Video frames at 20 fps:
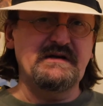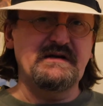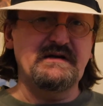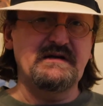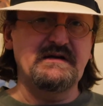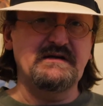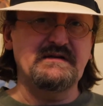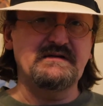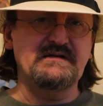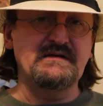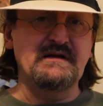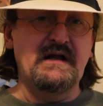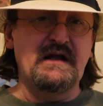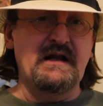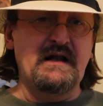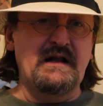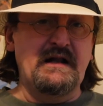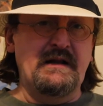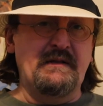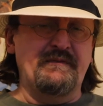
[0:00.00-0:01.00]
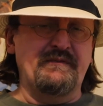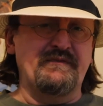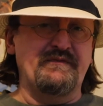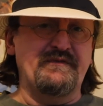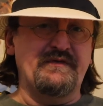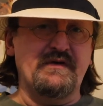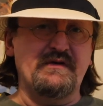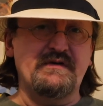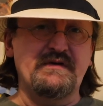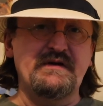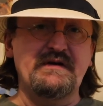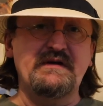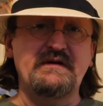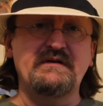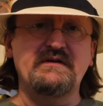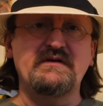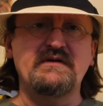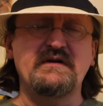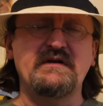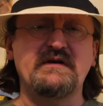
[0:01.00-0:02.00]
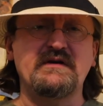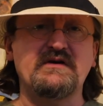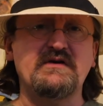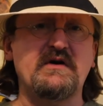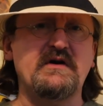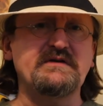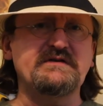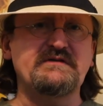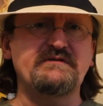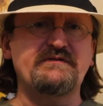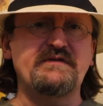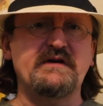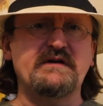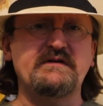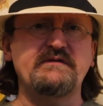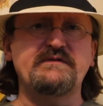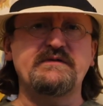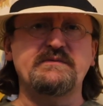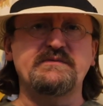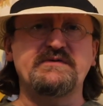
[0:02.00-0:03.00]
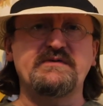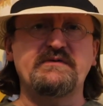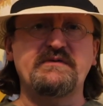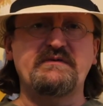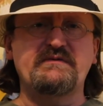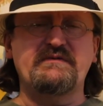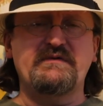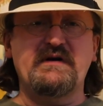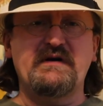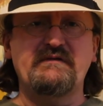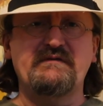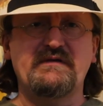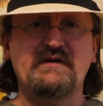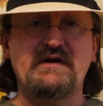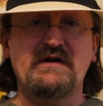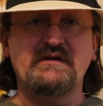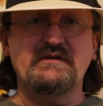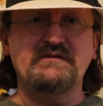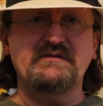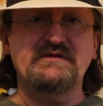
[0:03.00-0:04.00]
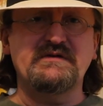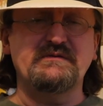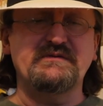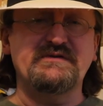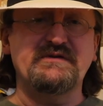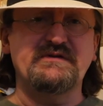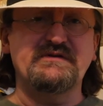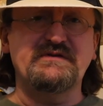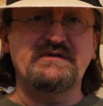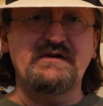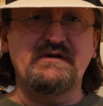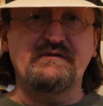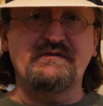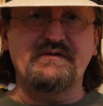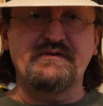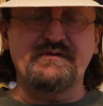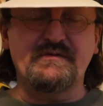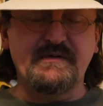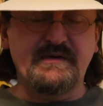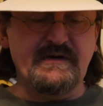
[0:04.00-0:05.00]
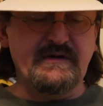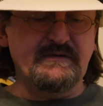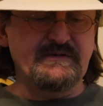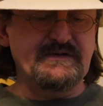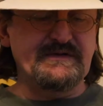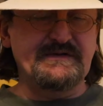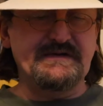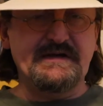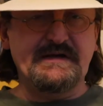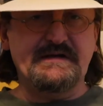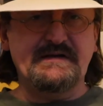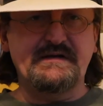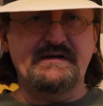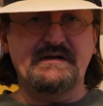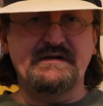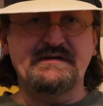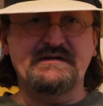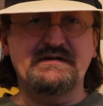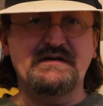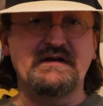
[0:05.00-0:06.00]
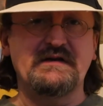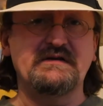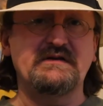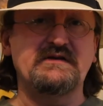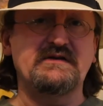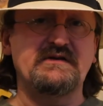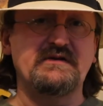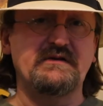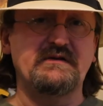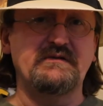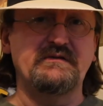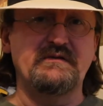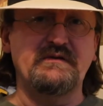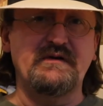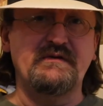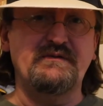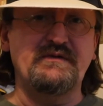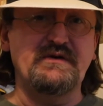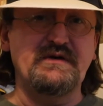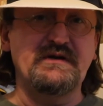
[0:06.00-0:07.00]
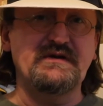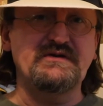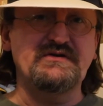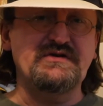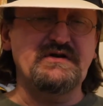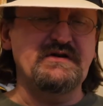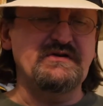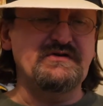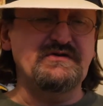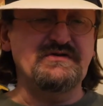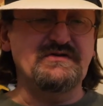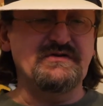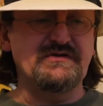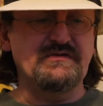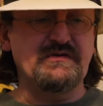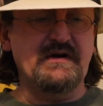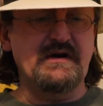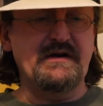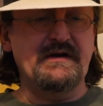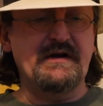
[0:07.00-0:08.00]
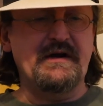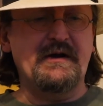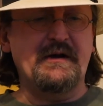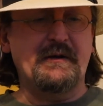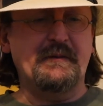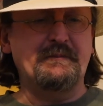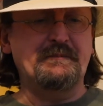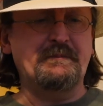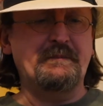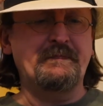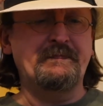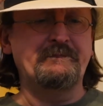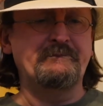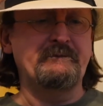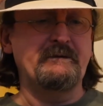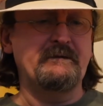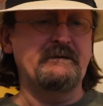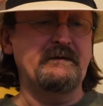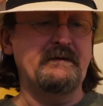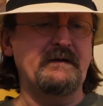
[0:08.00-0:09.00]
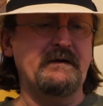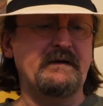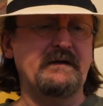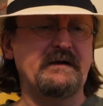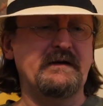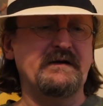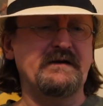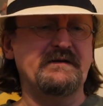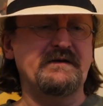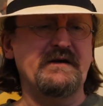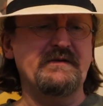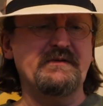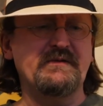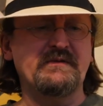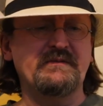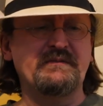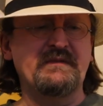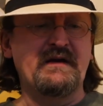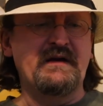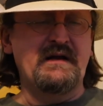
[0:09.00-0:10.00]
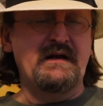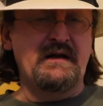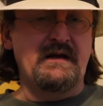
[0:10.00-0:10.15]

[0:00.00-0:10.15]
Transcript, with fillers: It's very uh, cost effective. It was only $5. It was on sale for $3.69. So if you get a chance, you should try it out. And another